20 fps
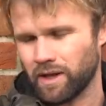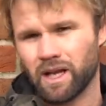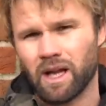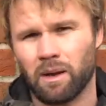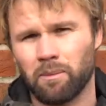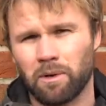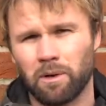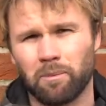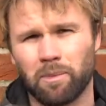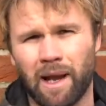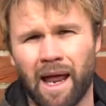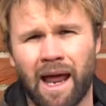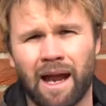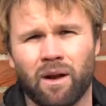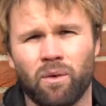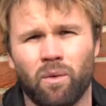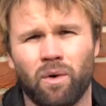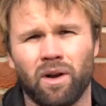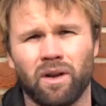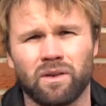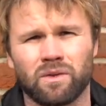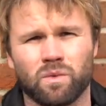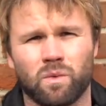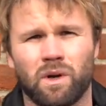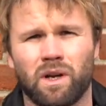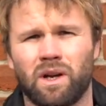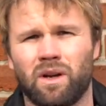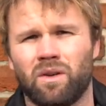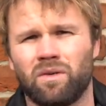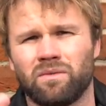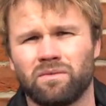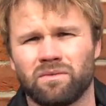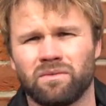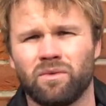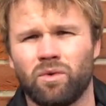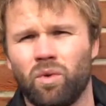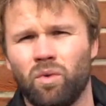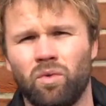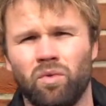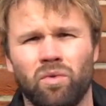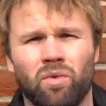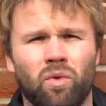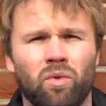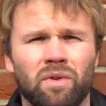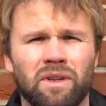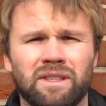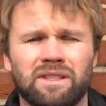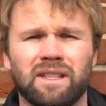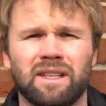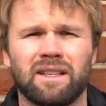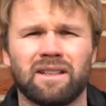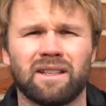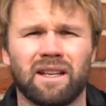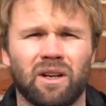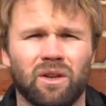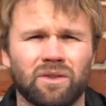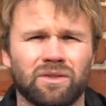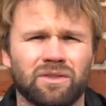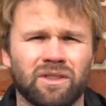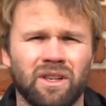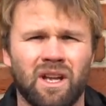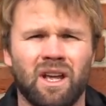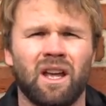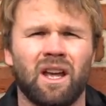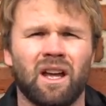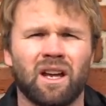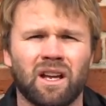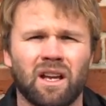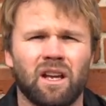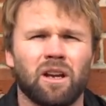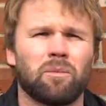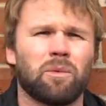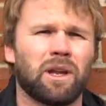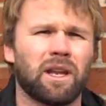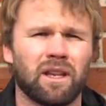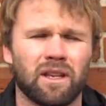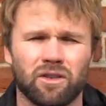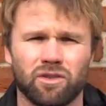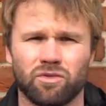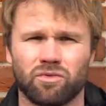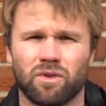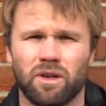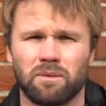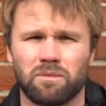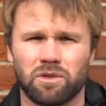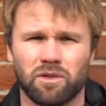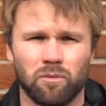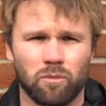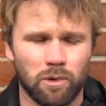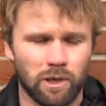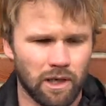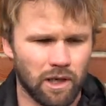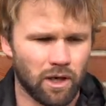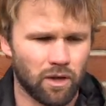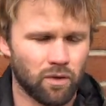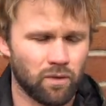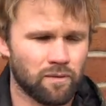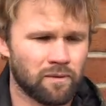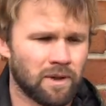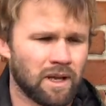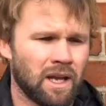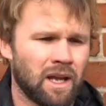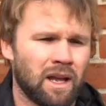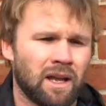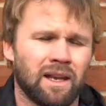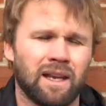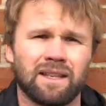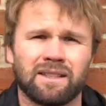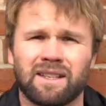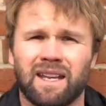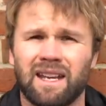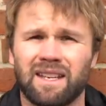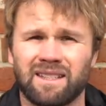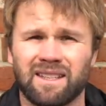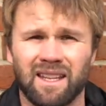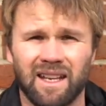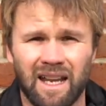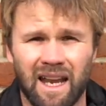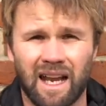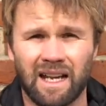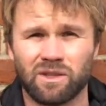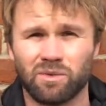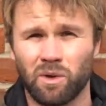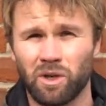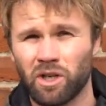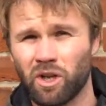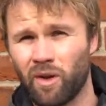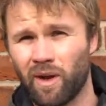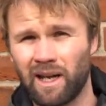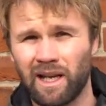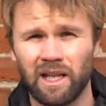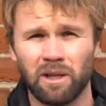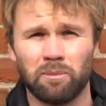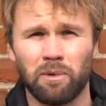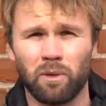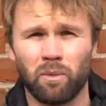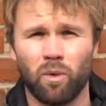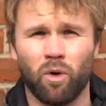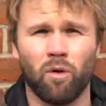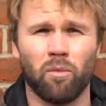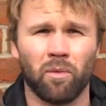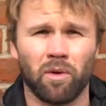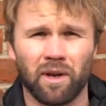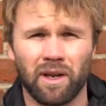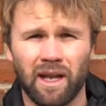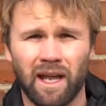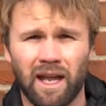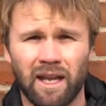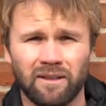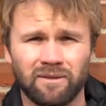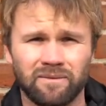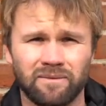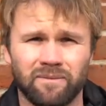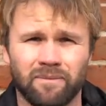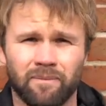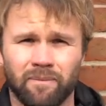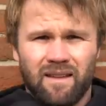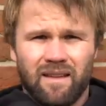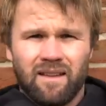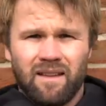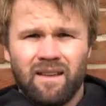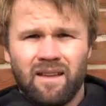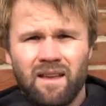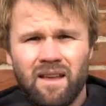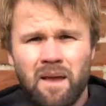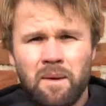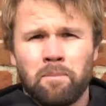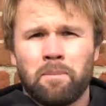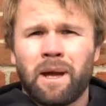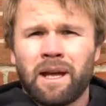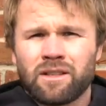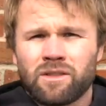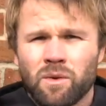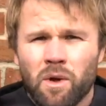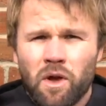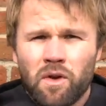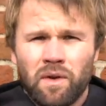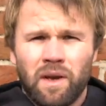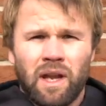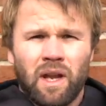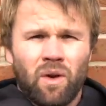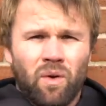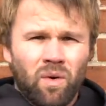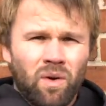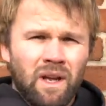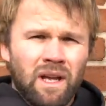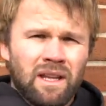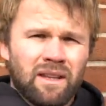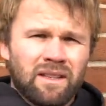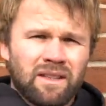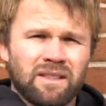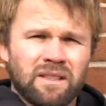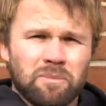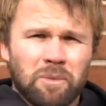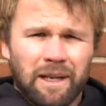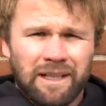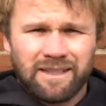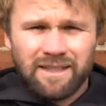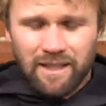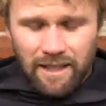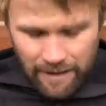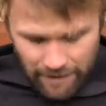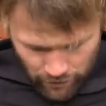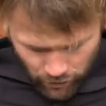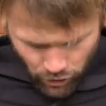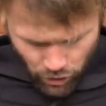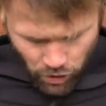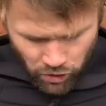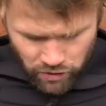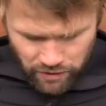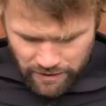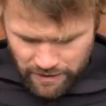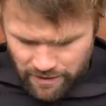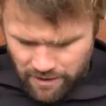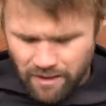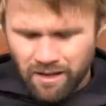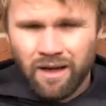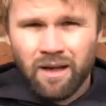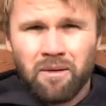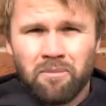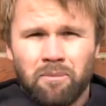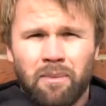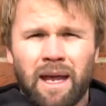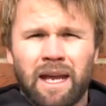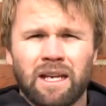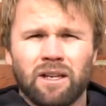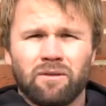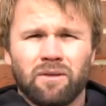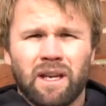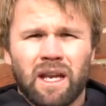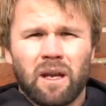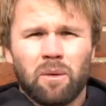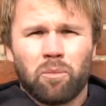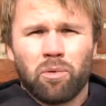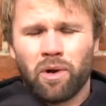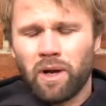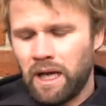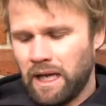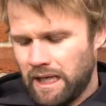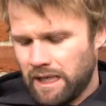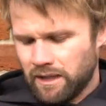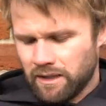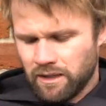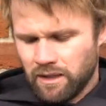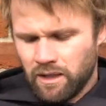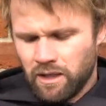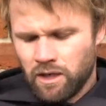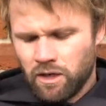They come in a black one as well. All these details are going to be in the description below. Let's get into the next one, going a little bit warmer again. Back to O'Neill. This is basically a hoodie made of neoprene.